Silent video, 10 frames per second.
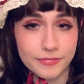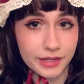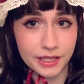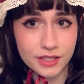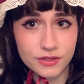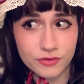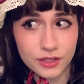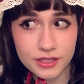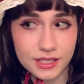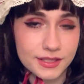and it's
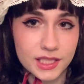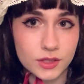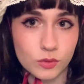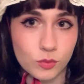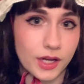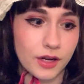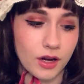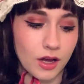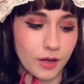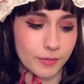very easy to wear,
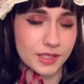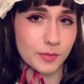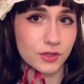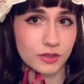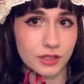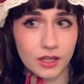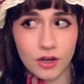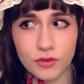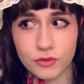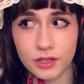especially
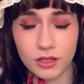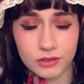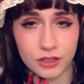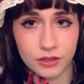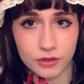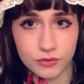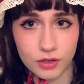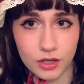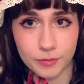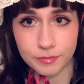offering a lot of
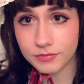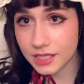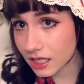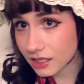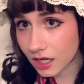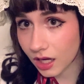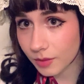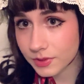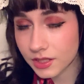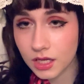tank
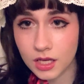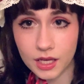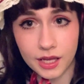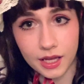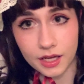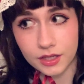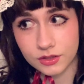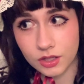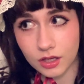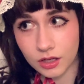tops and
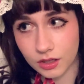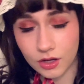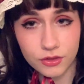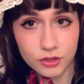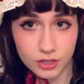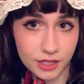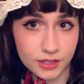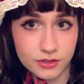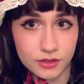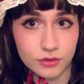other
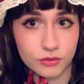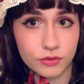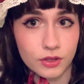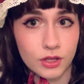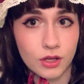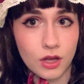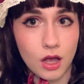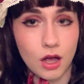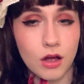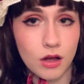kinds of
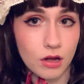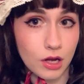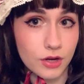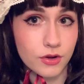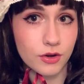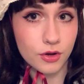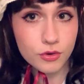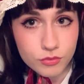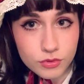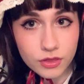
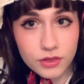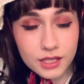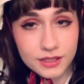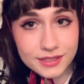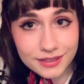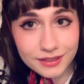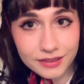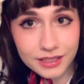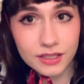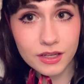unknown things in
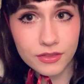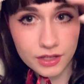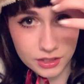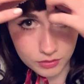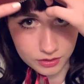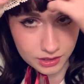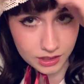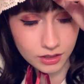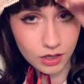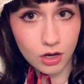Lolita that you would
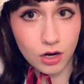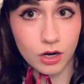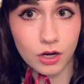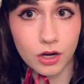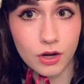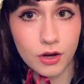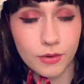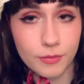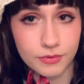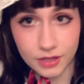think are
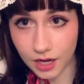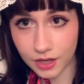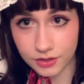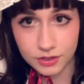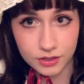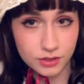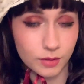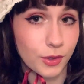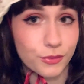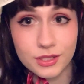not
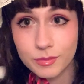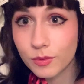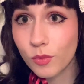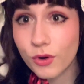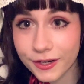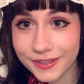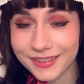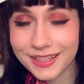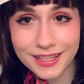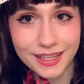supposed to be worn.
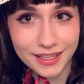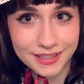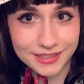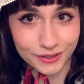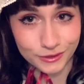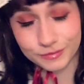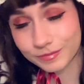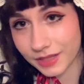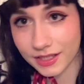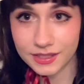So
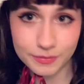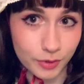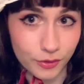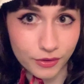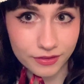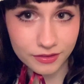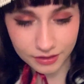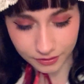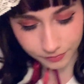that's Proto Lolita.